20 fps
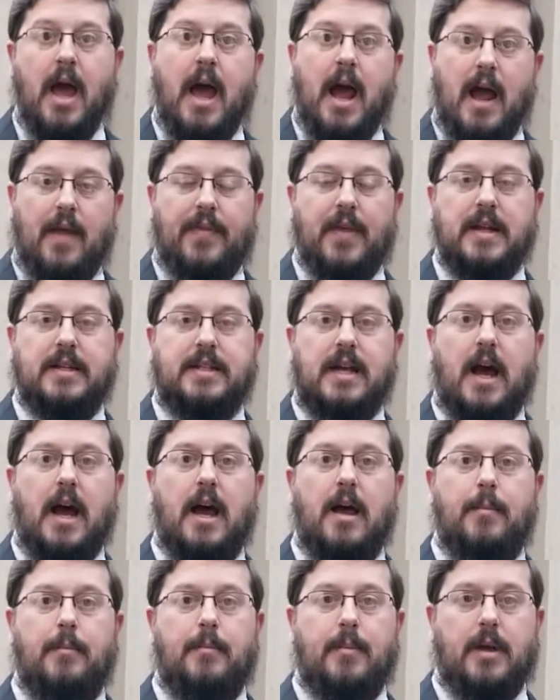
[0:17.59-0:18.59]
At that
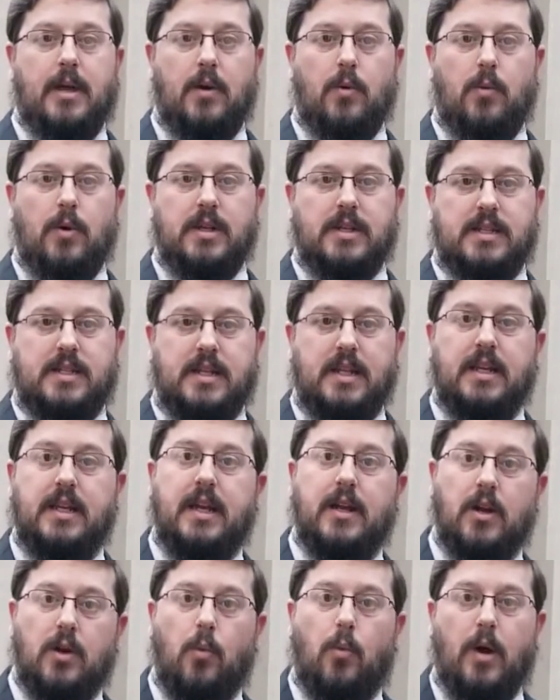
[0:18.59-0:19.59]
time, it was the
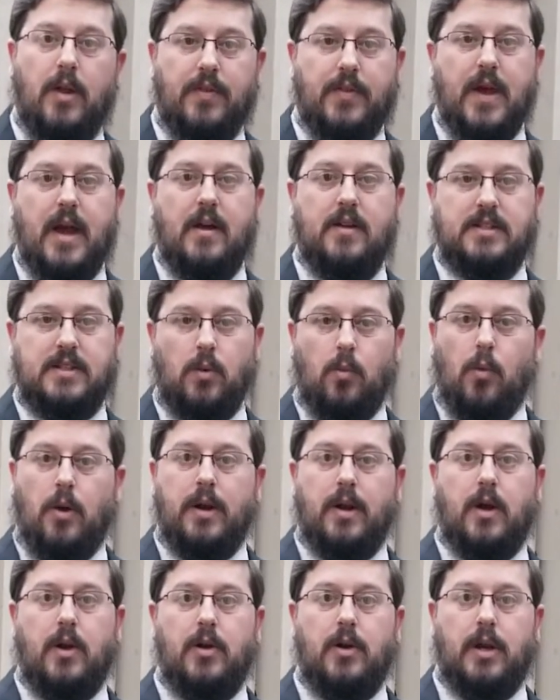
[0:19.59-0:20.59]
year
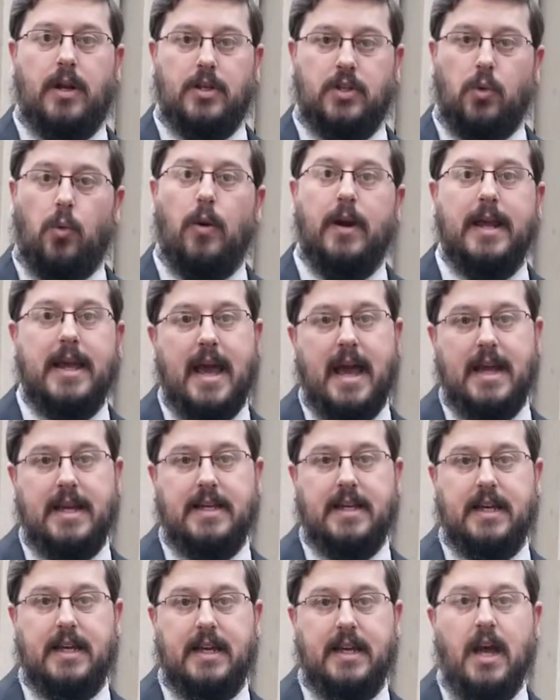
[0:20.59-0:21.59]
1120
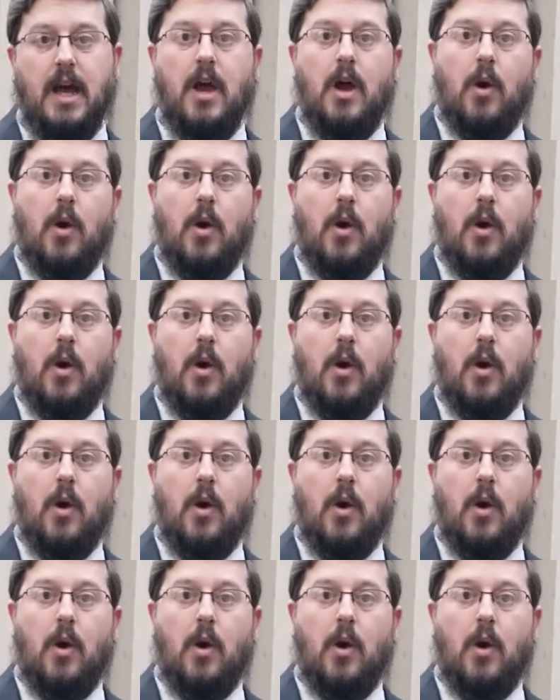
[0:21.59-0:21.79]
AD,